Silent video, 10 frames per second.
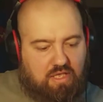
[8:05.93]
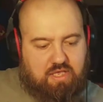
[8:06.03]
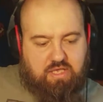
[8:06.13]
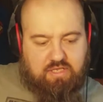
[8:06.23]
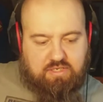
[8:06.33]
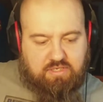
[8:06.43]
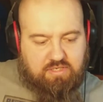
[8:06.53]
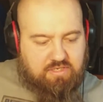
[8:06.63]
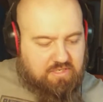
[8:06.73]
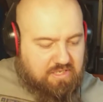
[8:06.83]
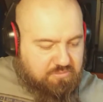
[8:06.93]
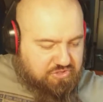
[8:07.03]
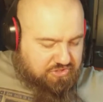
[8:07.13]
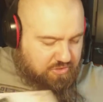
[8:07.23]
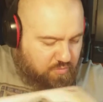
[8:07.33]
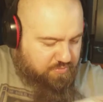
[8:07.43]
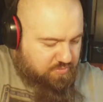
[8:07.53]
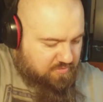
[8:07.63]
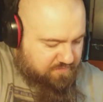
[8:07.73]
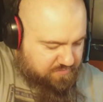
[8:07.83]
And let me just
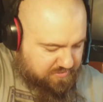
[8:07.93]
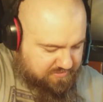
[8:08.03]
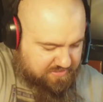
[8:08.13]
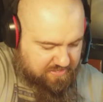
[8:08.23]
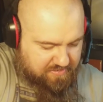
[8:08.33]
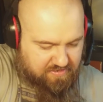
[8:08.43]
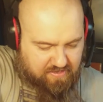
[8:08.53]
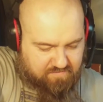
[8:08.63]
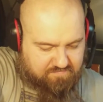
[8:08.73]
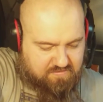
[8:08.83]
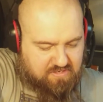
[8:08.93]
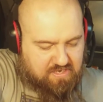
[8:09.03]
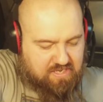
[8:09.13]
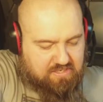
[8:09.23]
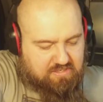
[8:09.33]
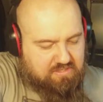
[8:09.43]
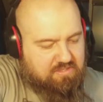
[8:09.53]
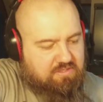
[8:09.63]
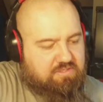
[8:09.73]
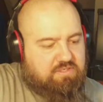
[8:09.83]
open one of them because I have
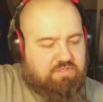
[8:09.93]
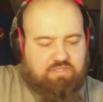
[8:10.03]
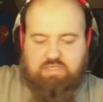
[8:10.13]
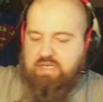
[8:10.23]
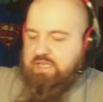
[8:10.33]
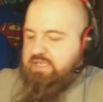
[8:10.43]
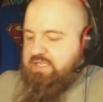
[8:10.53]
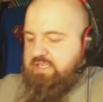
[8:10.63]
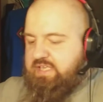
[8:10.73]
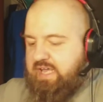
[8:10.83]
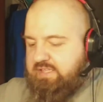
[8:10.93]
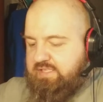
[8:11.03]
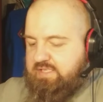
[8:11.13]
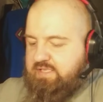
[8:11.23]
not looked inside yet.